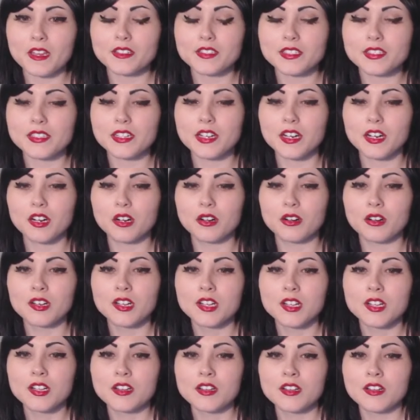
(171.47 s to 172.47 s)

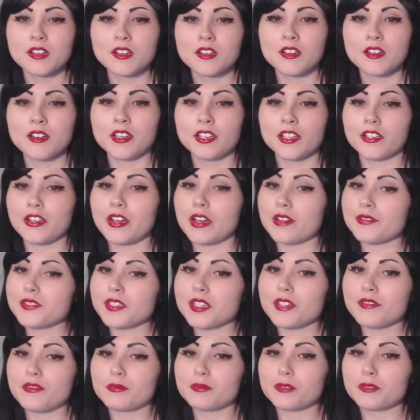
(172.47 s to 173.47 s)
So you
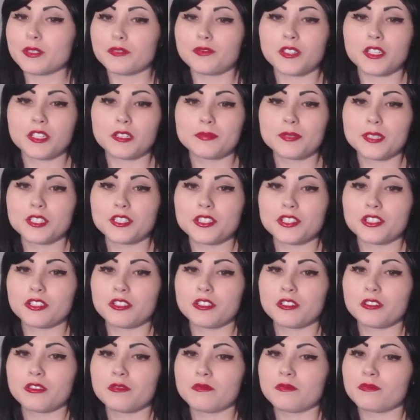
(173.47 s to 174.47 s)
have to have a profile
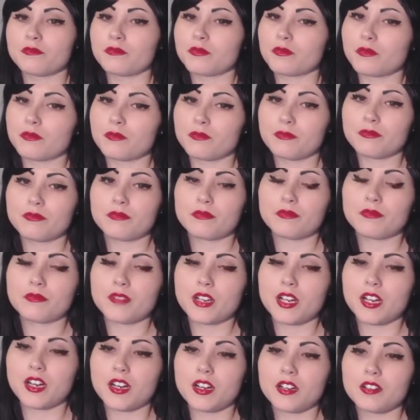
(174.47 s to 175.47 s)
picture,
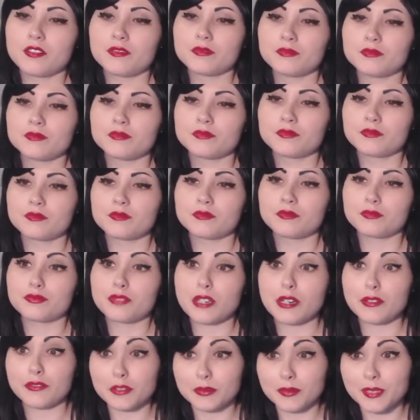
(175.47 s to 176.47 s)

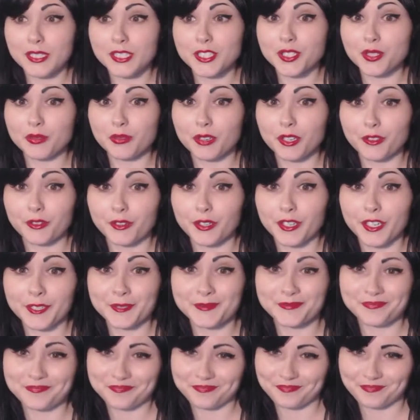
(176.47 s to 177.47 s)
preferably 2 or
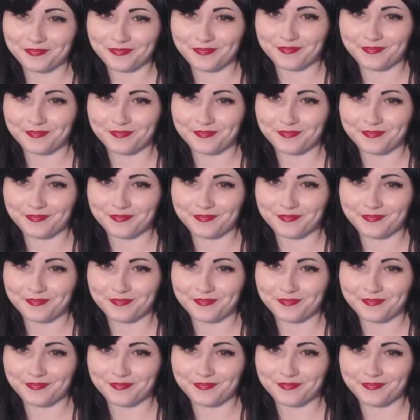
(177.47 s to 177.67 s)
3.